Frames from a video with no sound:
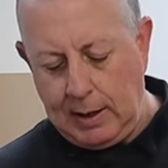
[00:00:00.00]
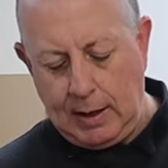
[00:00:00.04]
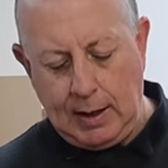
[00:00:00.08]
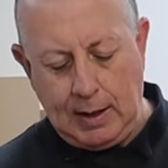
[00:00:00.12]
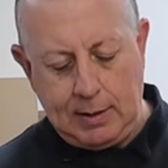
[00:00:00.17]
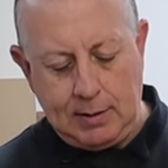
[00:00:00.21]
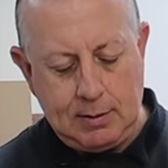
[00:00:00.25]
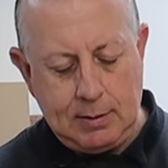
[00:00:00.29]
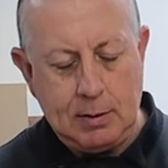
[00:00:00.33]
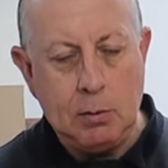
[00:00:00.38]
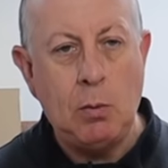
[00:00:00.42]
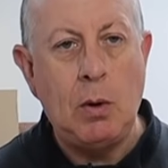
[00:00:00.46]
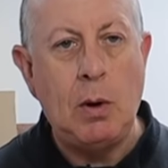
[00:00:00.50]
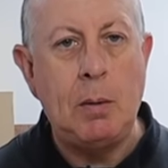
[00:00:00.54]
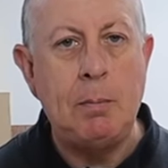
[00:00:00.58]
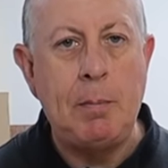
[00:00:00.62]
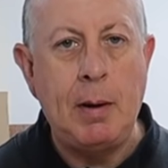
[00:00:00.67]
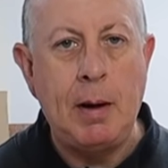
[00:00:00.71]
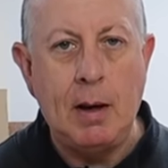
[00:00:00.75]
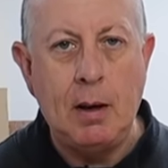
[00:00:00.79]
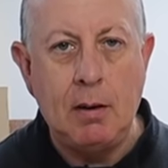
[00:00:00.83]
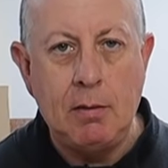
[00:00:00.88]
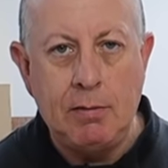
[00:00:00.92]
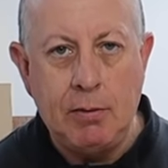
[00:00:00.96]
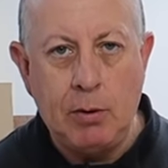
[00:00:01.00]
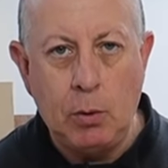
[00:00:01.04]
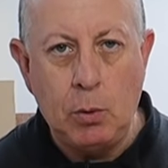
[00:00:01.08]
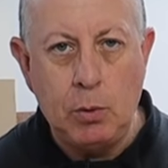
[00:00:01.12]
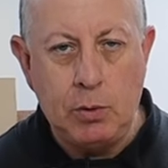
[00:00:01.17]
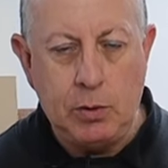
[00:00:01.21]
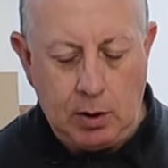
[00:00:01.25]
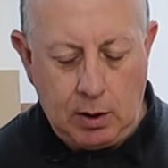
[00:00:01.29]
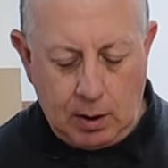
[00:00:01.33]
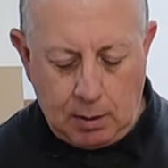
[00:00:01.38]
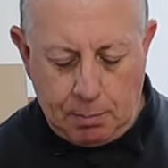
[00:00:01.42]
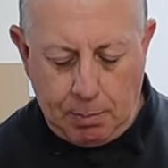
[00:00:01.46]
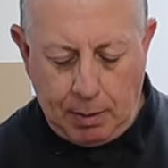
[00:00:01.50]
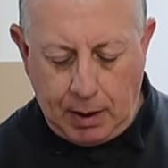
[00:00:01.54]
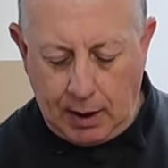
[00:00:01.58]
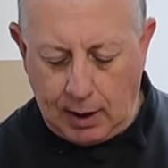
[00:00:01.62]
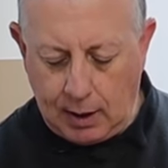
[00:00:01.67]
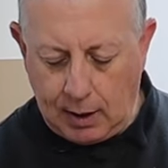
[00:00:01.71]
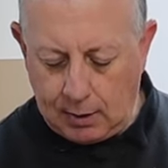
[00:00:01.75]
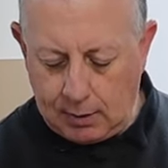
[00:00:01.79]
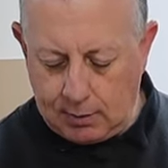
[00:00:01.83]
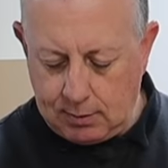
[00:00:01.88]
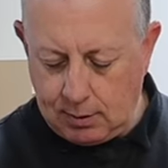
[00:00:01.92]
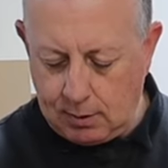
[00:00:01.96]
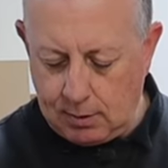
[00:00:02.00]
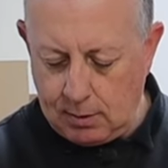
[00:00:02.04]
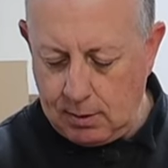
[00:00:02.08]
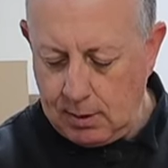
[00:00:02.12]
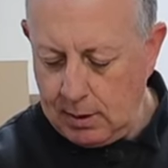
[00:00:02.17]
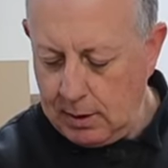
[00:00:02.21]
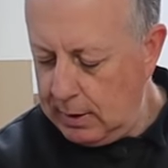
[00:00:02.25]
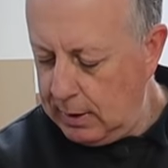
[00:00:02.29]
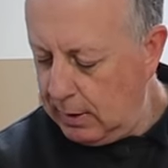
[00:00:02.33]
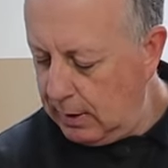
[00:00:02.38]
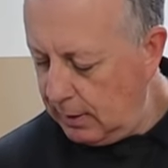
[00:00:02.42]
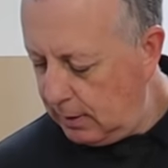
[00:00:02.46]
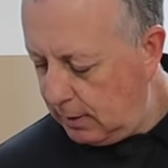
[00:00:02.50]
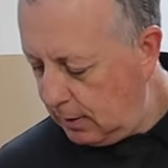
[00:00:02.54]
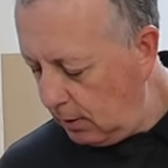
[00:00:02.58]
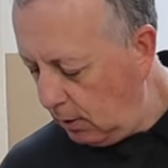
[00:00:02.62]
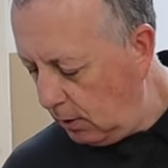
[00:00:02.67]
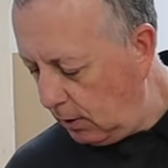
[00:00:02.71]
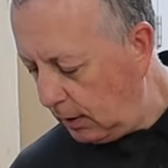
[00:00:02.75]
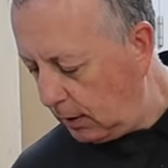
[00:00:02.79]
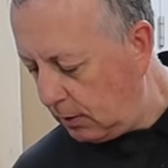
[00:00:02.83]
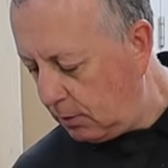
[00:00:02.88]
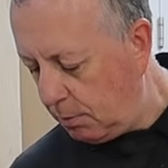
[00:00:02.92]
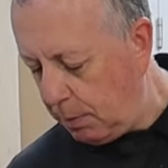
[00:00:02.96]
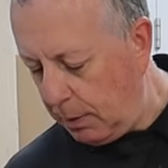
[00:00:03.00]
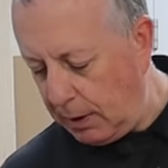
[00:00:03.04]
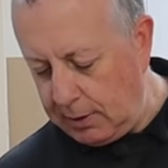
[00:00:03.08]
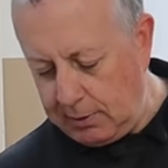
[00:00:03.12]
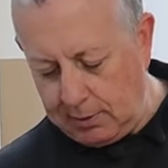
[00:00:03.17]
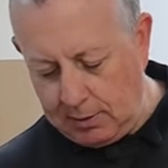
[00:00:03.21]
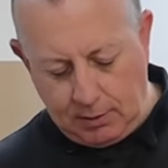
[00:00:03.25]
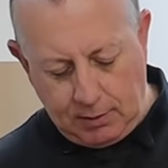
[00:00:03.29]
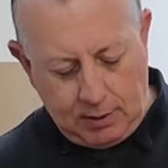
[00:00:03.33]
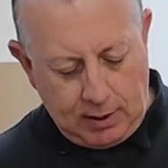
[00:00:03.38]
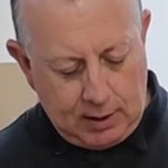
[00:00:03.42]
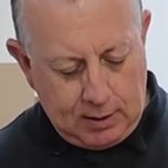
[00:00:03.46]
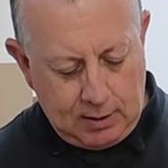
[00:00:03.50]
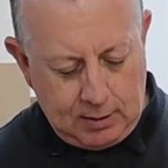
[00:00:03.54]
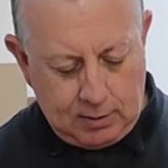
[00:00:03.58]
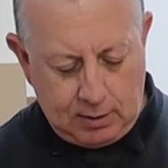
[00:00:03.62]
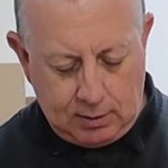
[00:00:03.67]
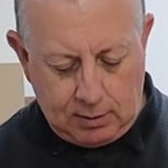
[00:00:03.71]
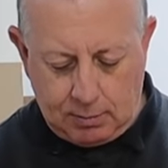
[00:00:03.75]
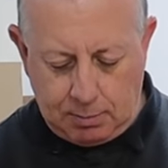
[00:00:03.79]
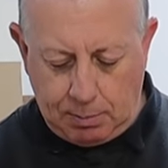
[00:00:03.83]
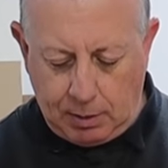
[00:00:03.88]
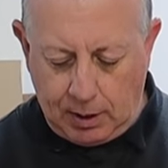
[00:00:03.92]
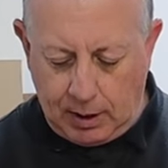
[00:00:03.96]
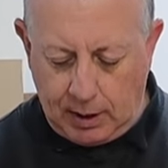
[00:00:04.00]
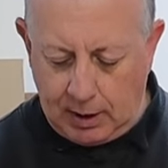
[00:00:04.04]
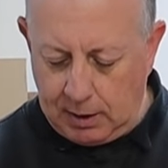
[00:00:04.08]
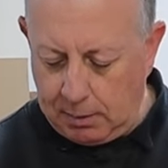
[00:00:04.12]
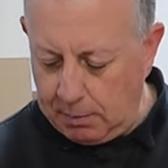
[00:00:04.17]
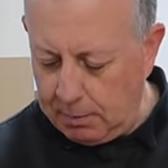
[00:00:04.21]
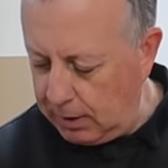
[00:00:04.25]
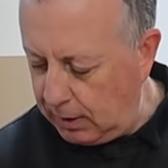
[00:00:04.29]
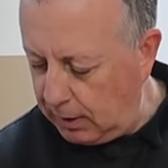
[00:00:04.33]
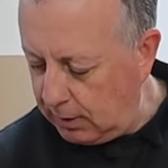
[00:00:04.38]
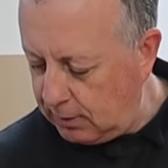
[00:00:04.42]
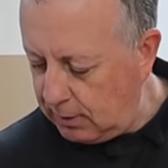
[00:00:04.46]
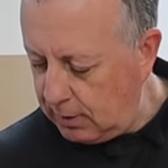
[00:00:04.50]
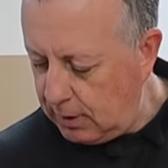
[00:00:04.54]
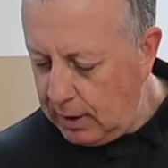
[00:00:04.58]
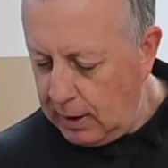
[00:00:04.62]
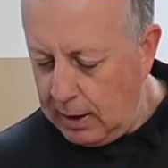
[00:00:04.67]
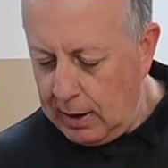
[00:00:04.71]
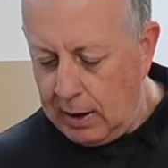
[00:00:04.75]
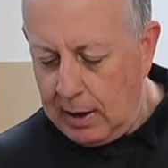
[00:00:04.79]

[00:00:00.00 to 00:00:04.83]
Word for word: less than £1.40 a pair, so not expensive hinges by any means.